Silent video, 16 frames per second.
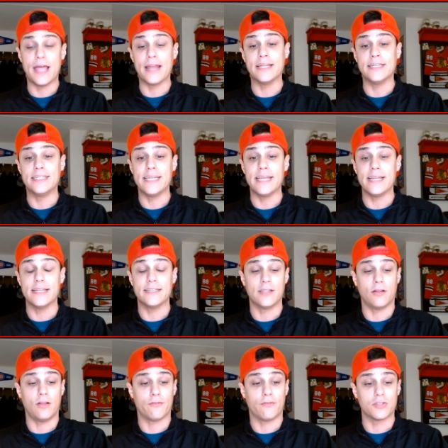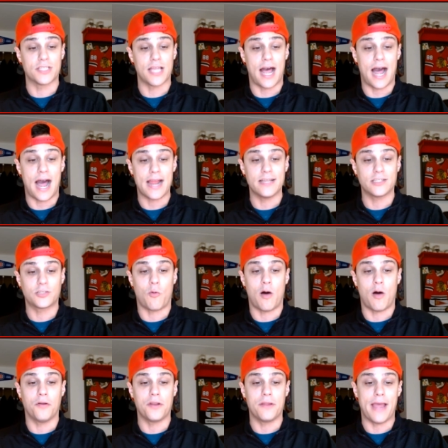that Indeed delivers the highest
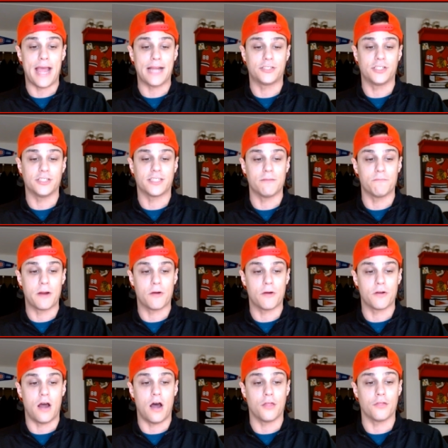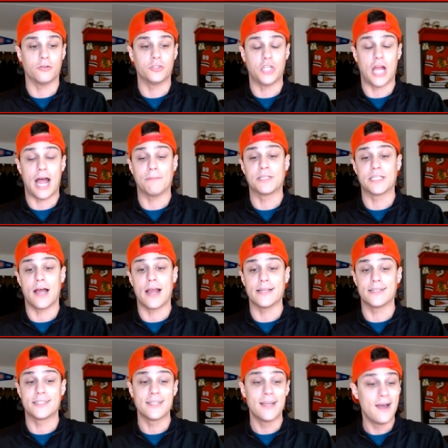quality matches compared to other job
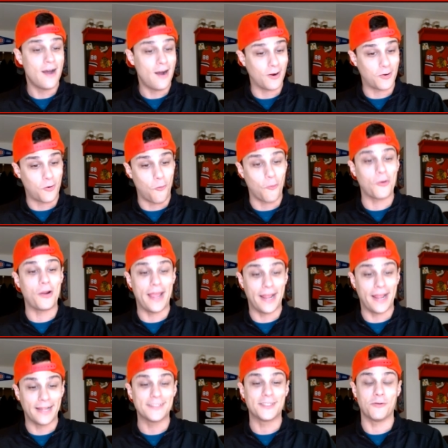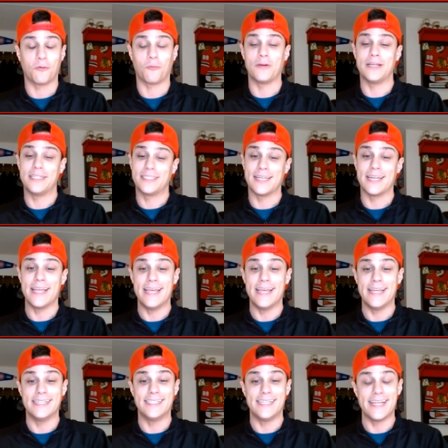sites, according to a recent
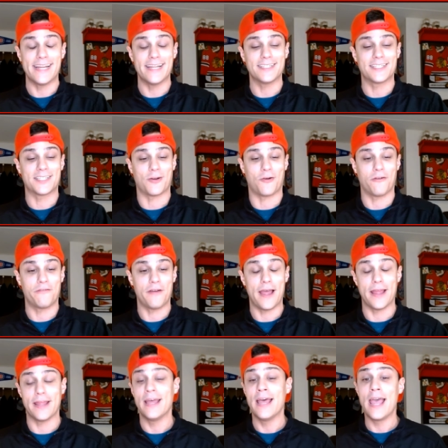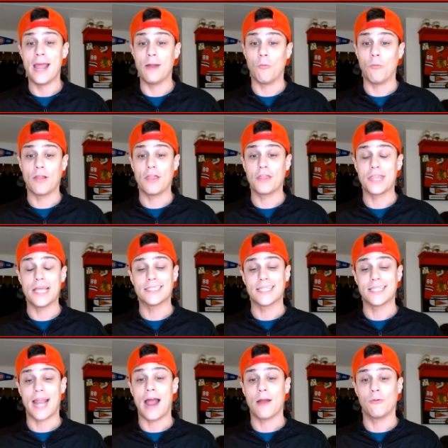Indeed survey. And one of the things
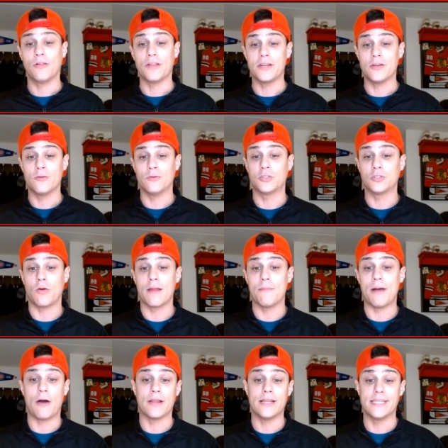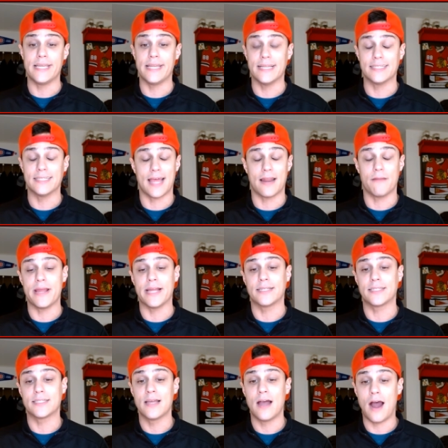that I really do enjoy about Indeed is that it
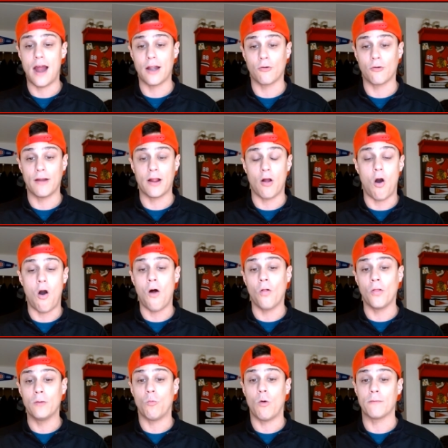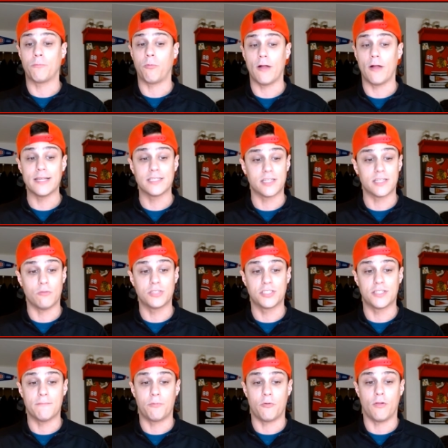makes hiring all in one place so
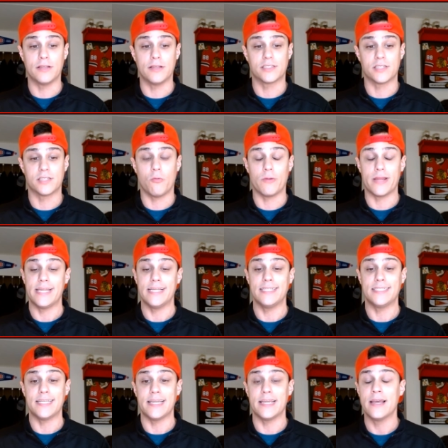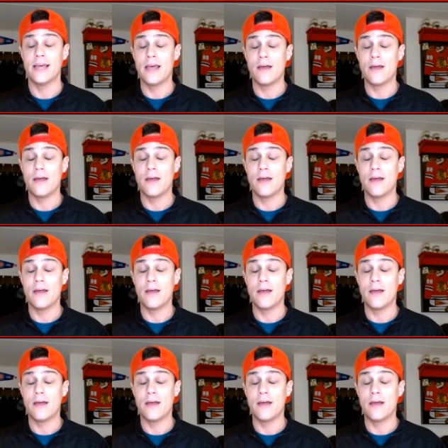simple and so easy